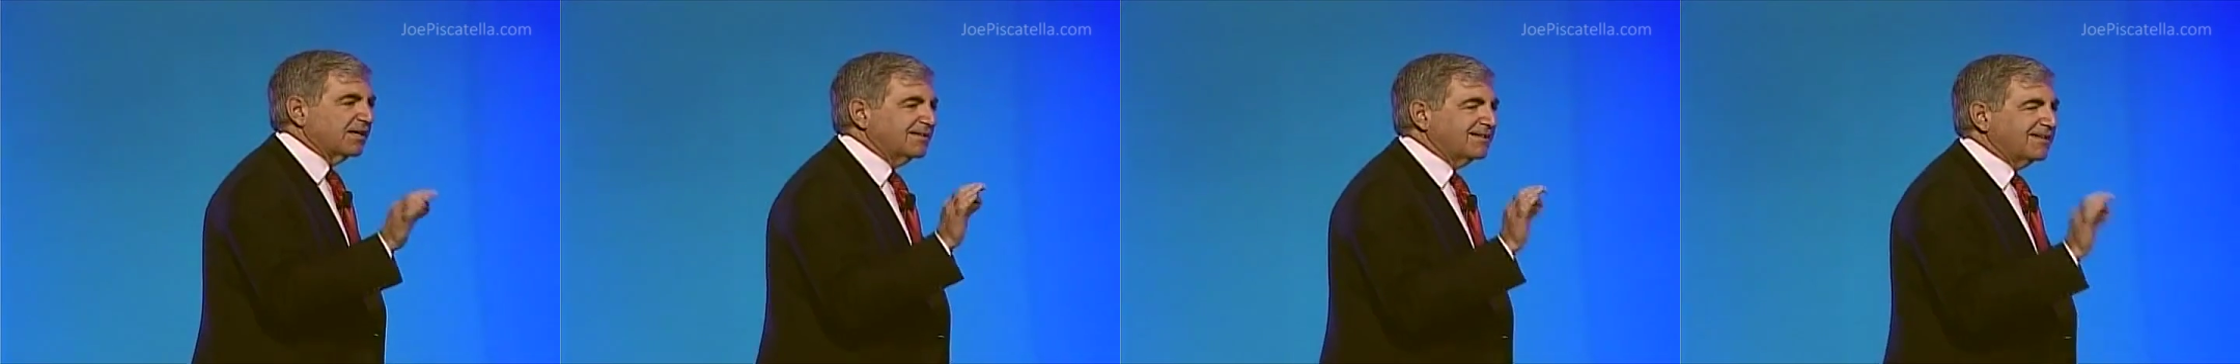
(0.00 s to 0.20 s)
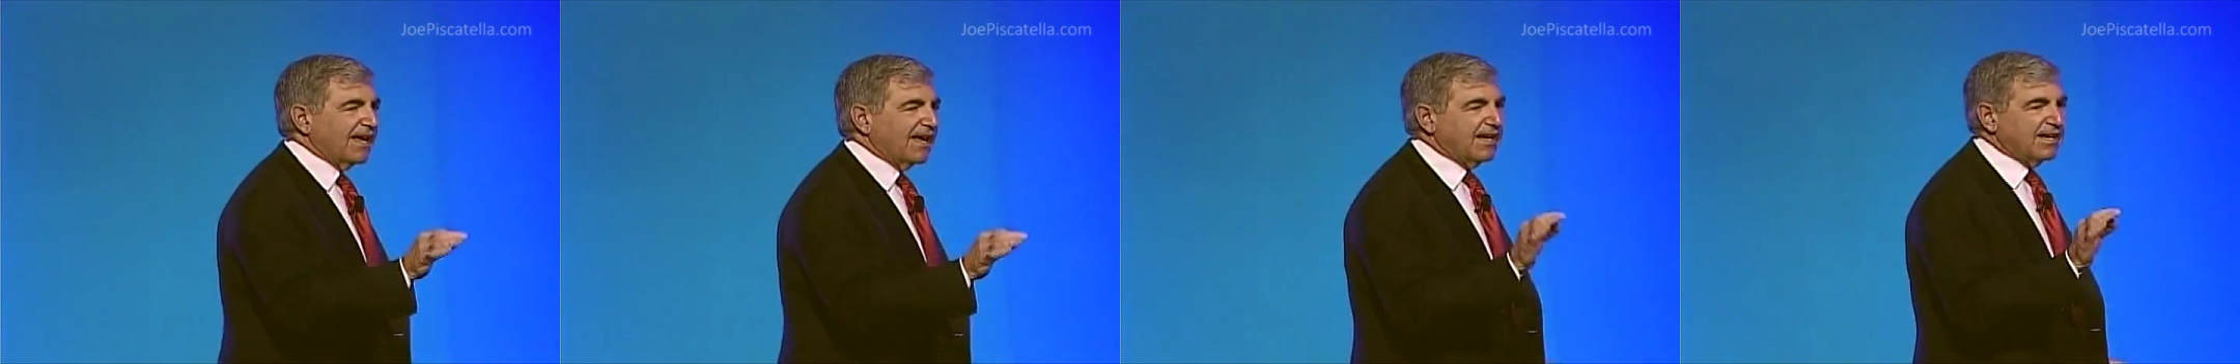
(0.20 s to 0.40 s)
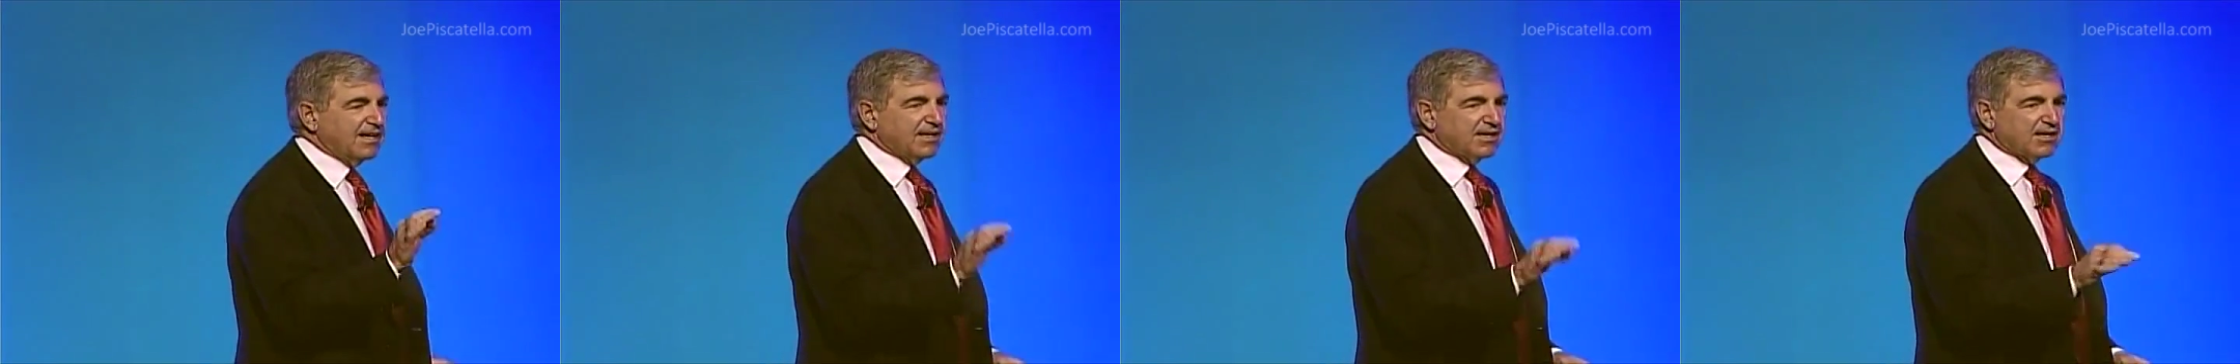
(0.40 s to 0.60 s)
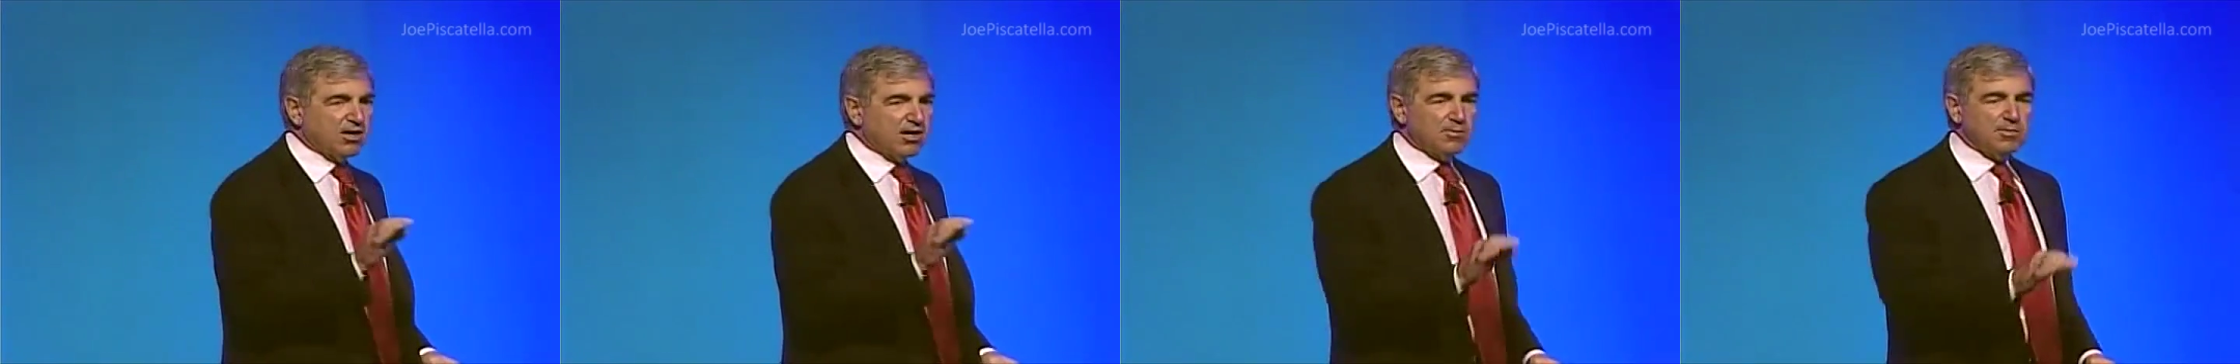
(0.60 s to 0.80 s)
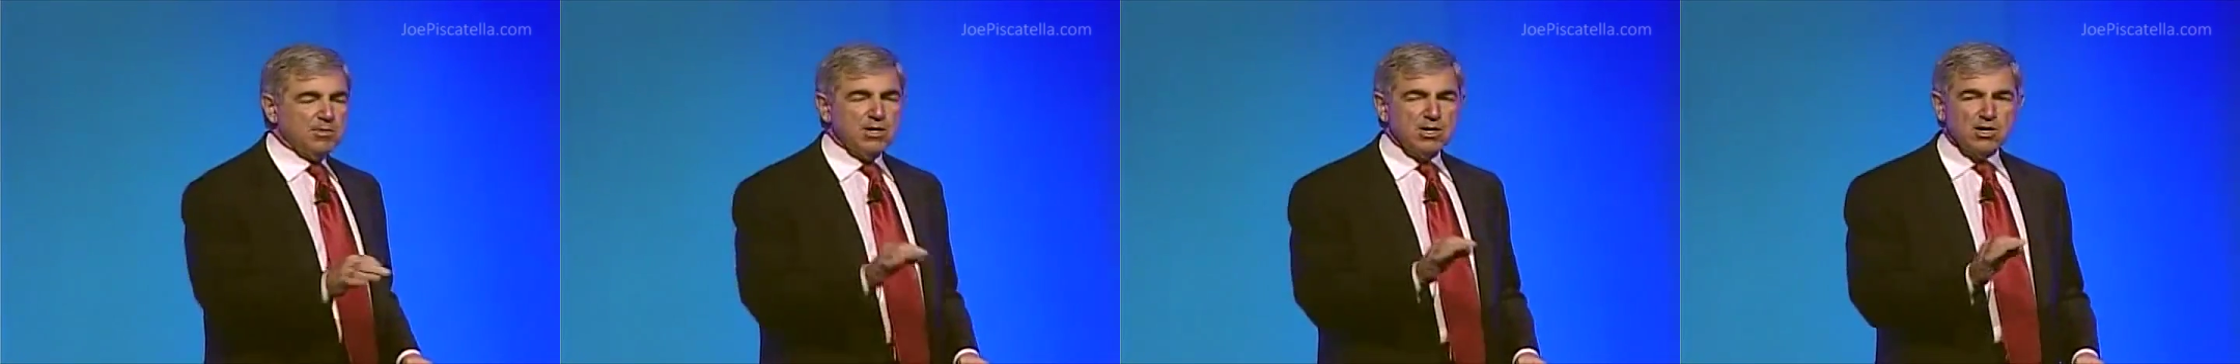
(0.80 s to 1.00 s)
day to
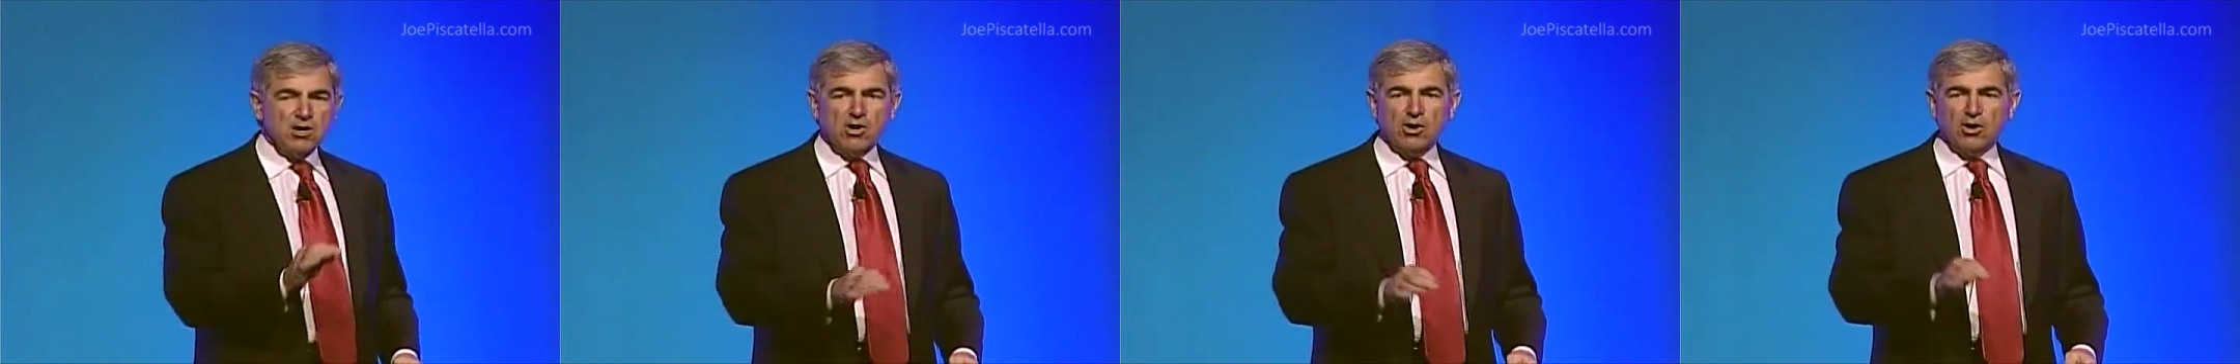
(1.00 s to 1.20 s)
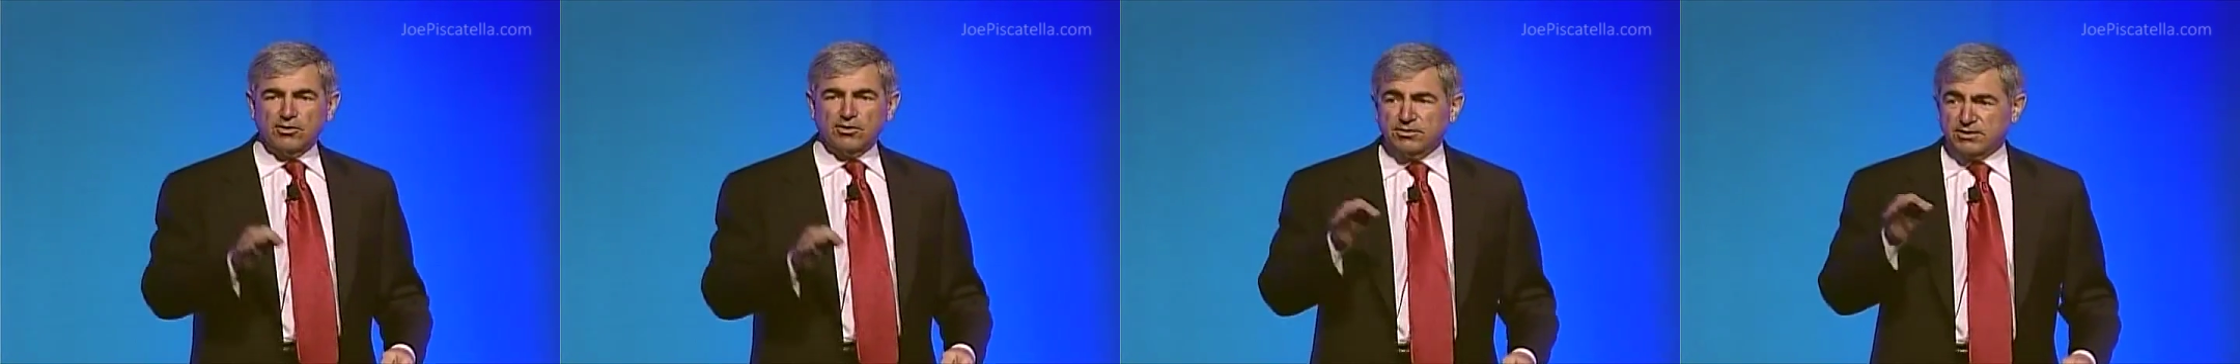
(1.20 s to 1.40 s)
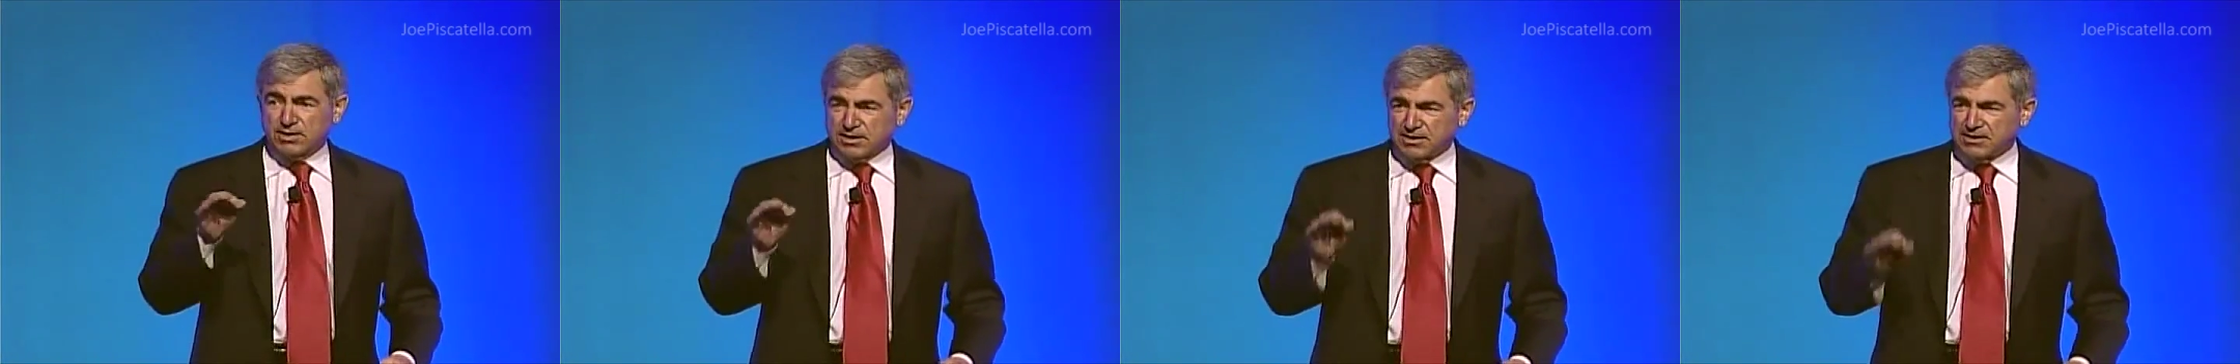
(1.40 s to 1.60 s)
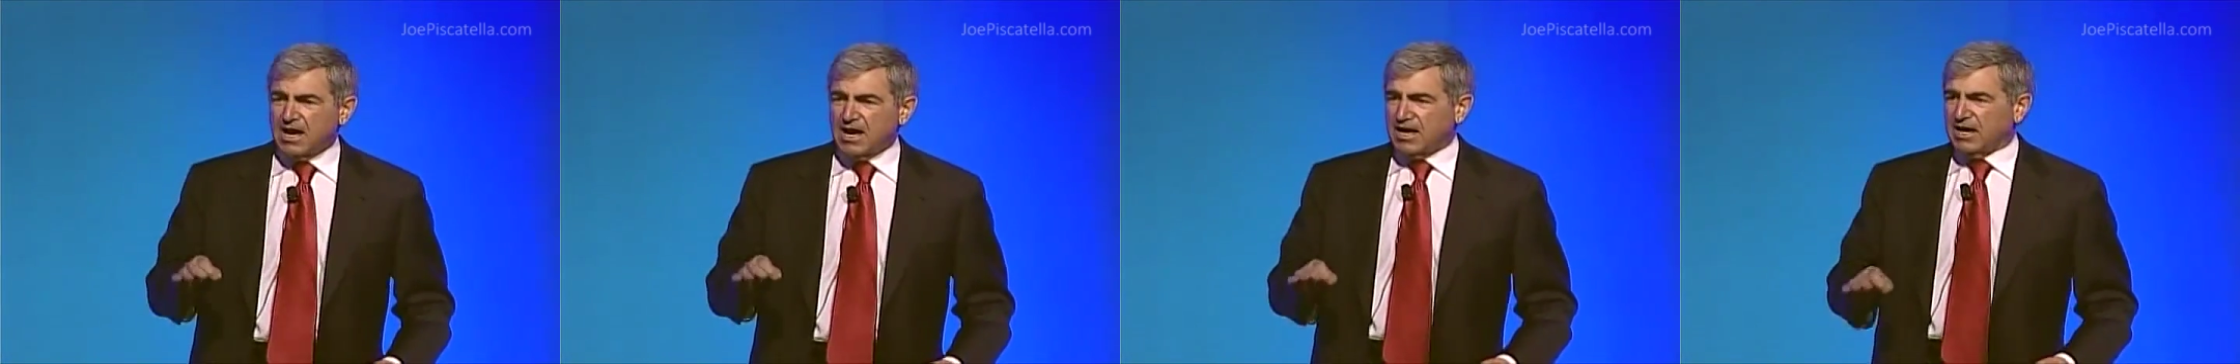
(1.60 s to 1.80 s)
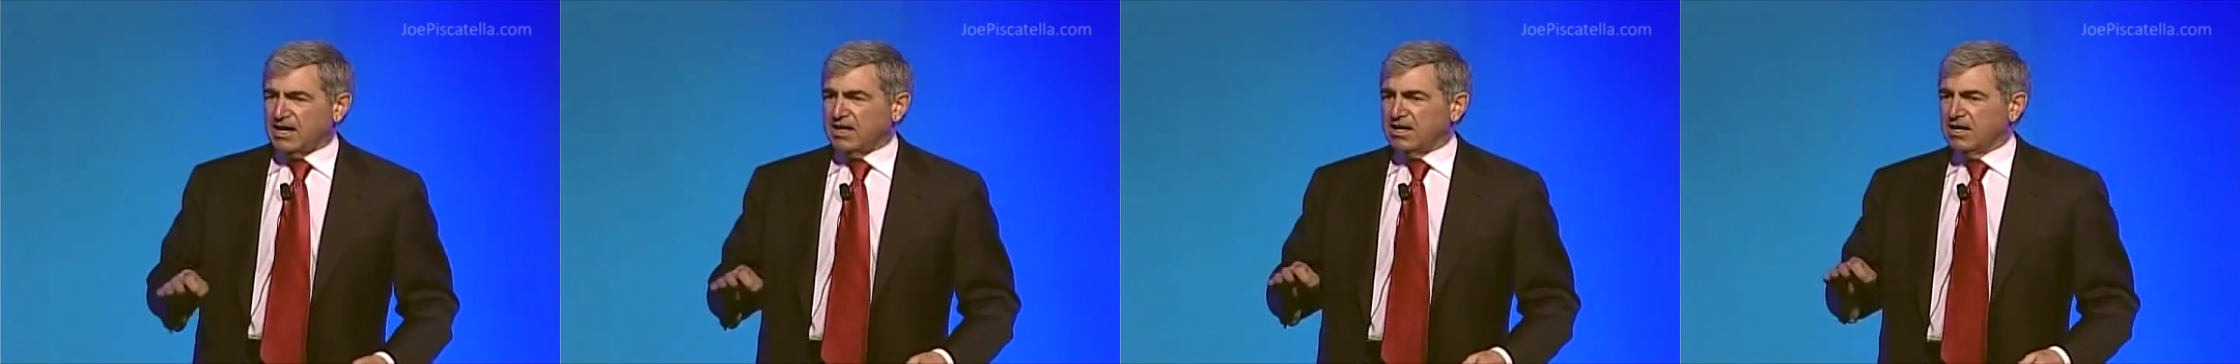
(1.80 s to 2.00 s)
come here
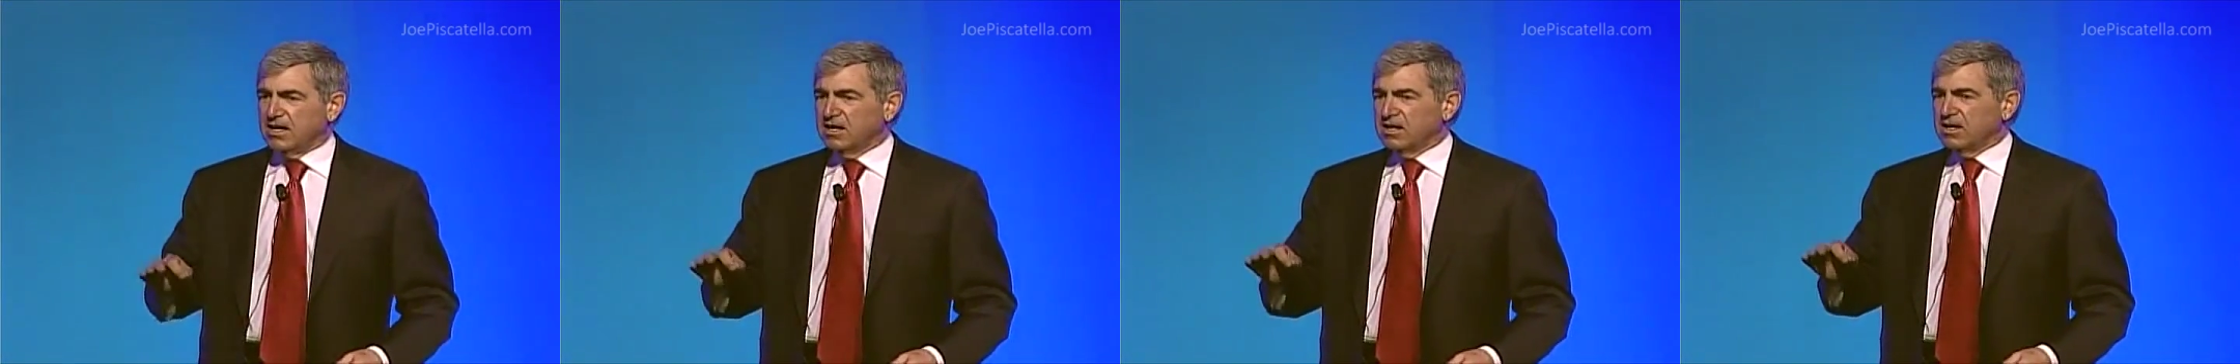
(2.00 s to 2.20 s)
today